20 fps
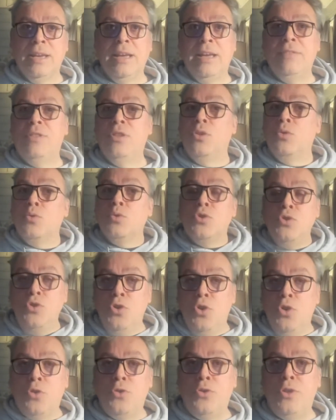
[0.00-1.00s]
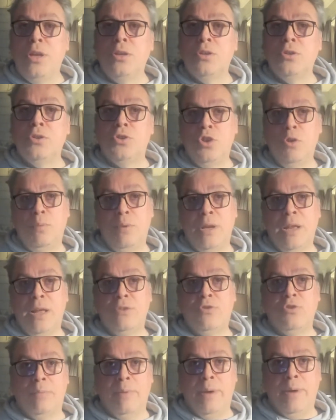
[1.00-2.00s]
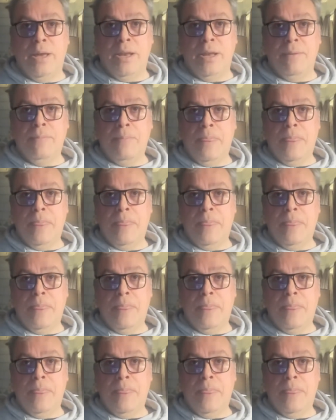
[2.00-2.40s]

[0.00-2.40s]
that there was nothing supernatural about it.